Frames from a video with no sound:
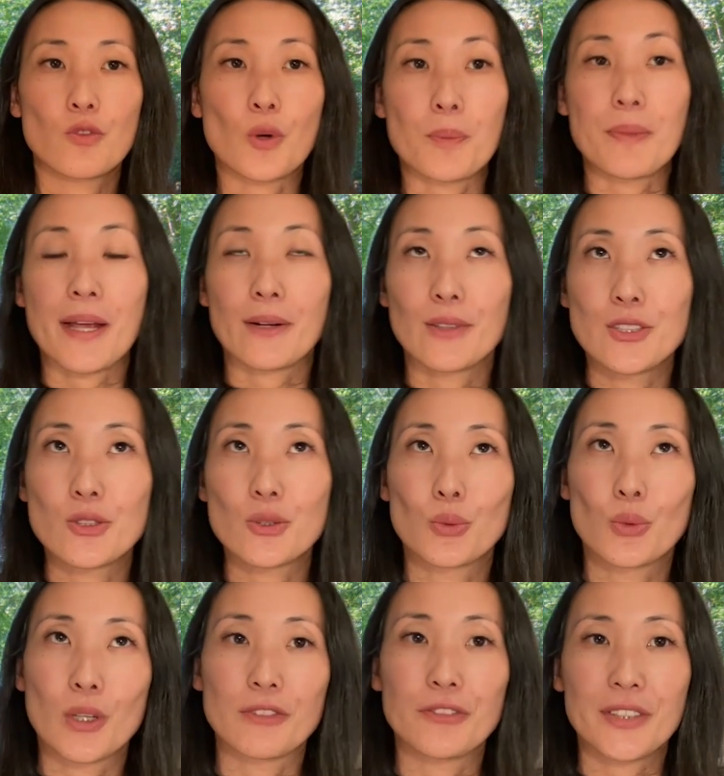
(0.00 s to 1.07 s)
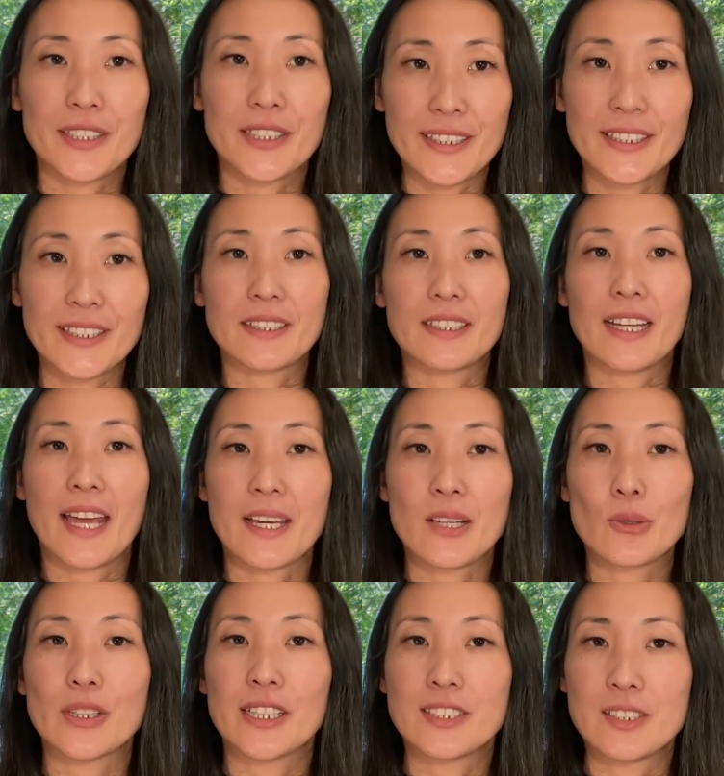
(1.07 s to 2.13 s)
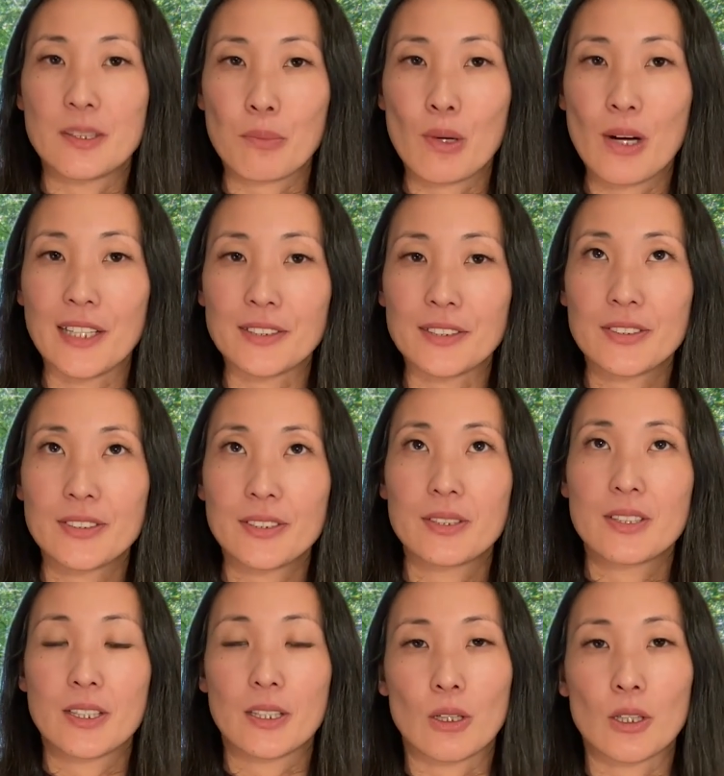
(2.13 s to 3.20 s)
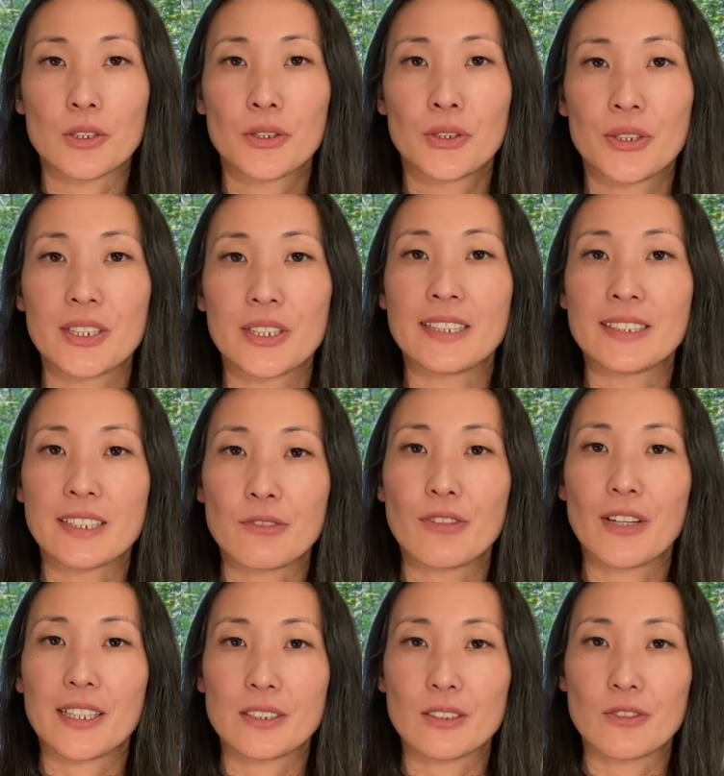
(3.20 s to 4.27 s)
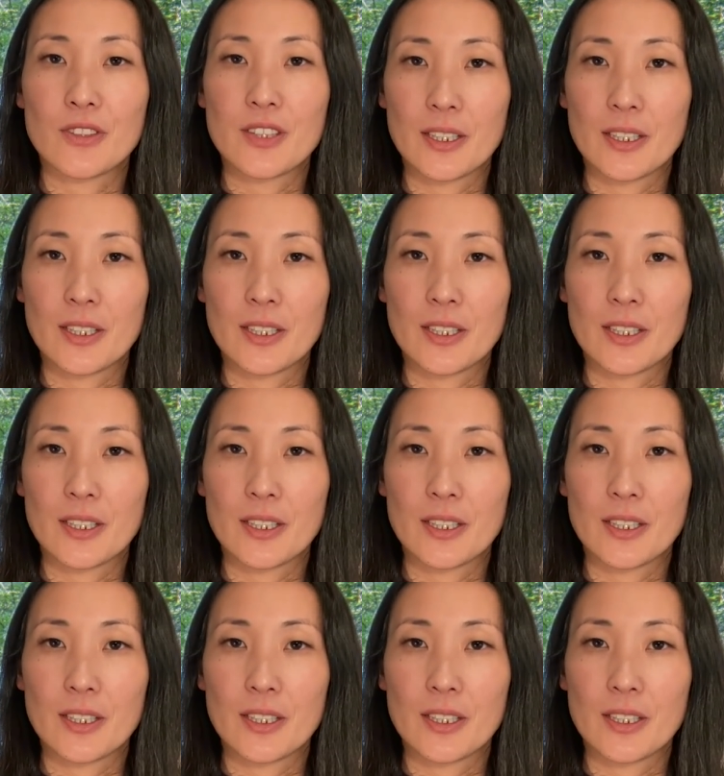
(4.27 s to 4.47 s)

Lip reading: For parents who are feeling angry and depressed, there are good and effective